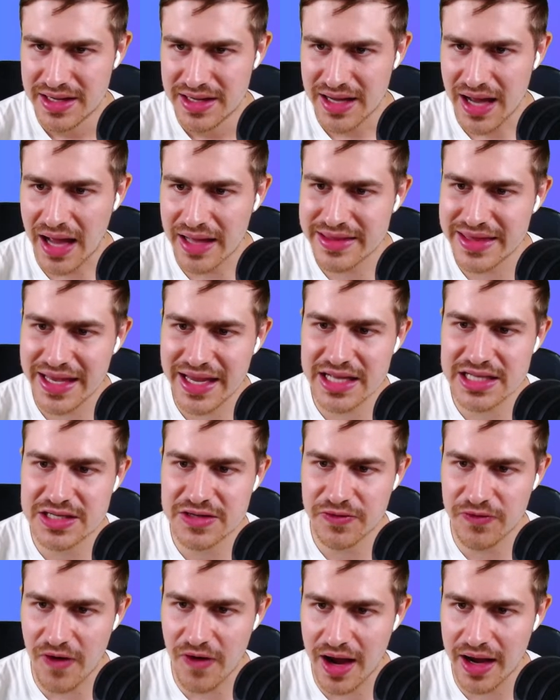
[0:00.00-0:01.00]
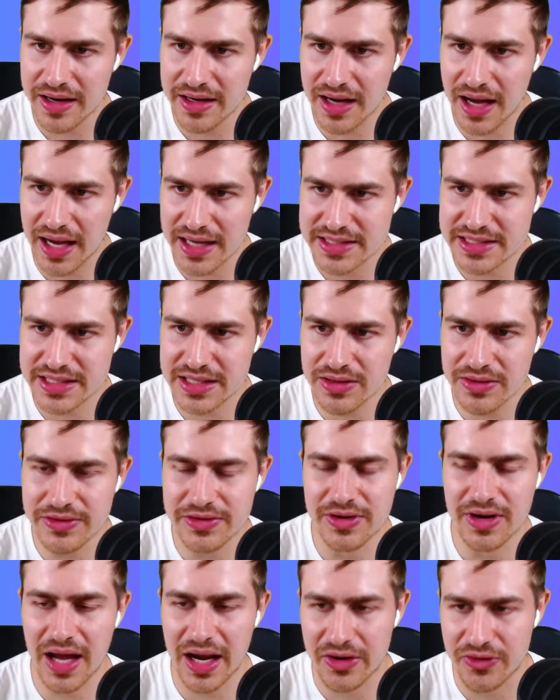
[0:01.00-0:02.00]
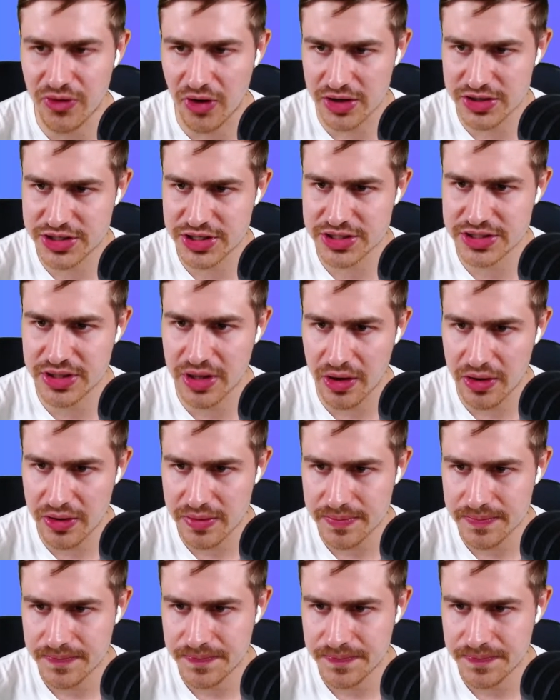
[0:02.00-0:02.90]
I think it's fine. I still do like Rodgers, though.